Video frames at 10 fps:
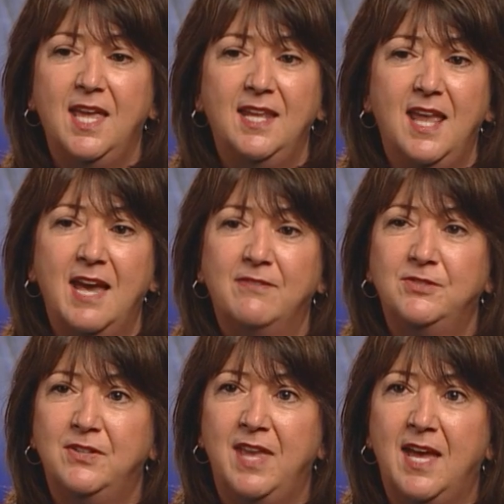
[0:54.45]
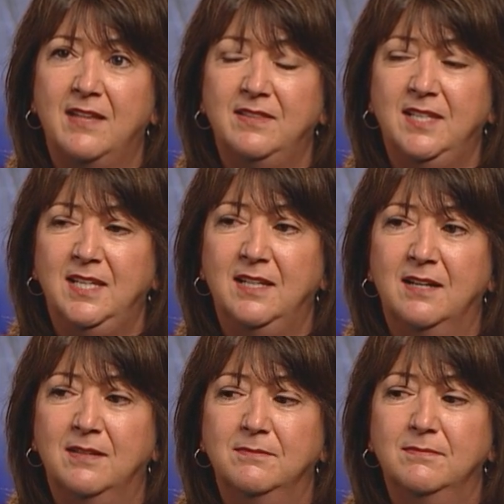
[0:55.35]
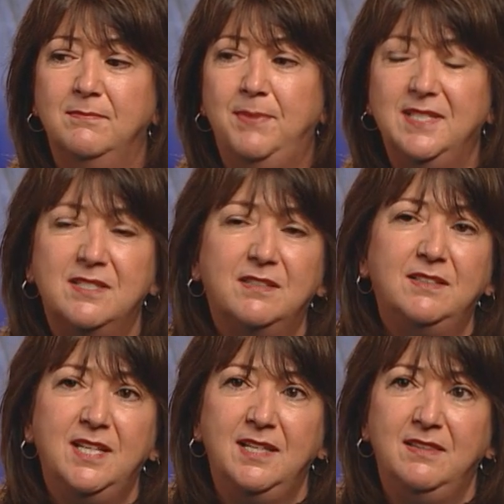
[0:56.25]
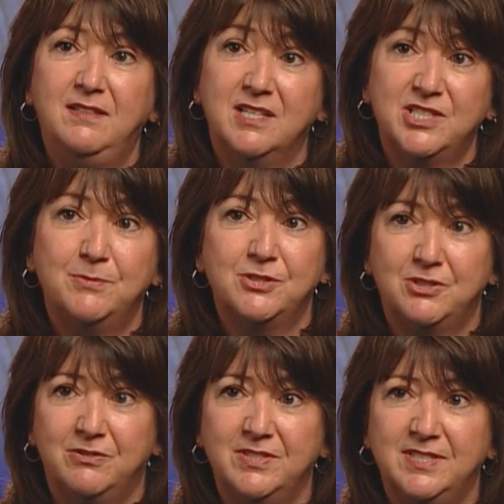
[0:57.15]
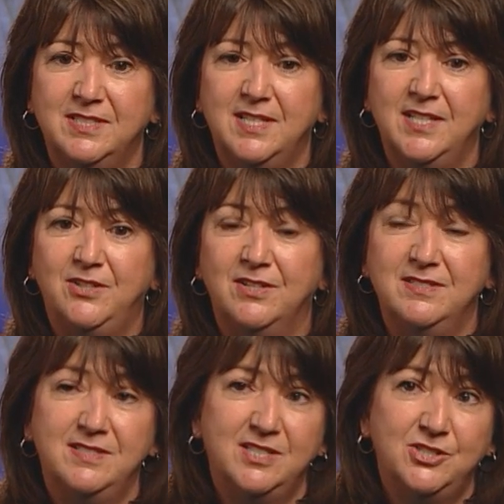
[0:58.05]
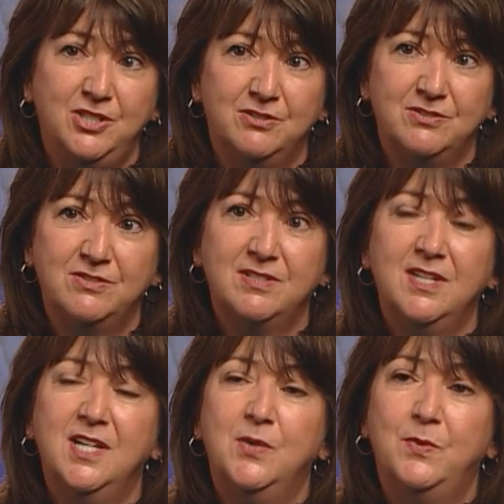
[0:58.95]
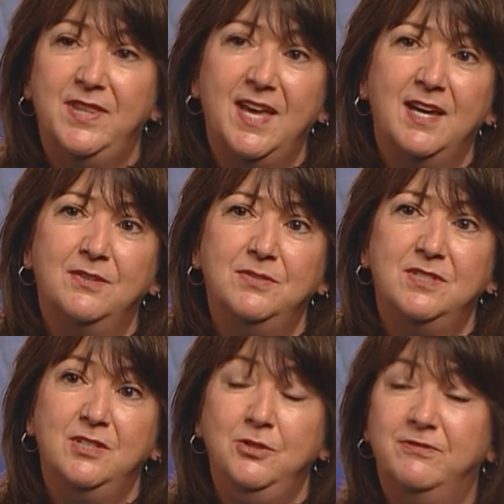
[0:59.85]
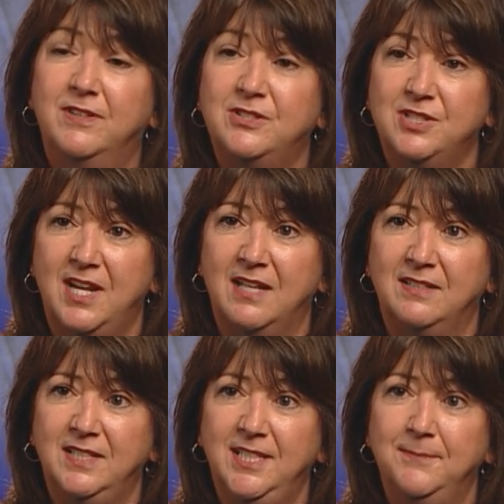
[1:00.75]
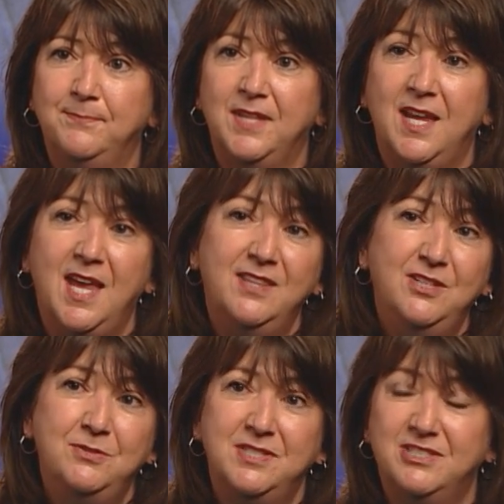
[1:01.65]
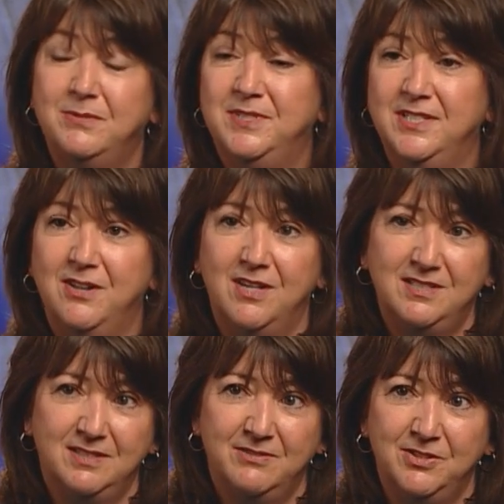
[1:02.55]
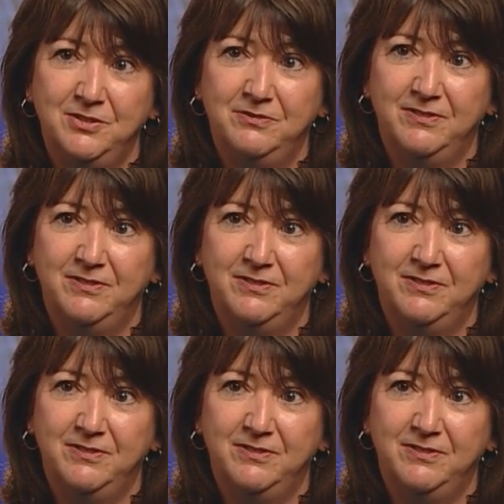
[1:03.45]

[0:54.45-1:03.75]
And after that, basically the customer services had gone 6 years without new functionality, and the new system did not deliver new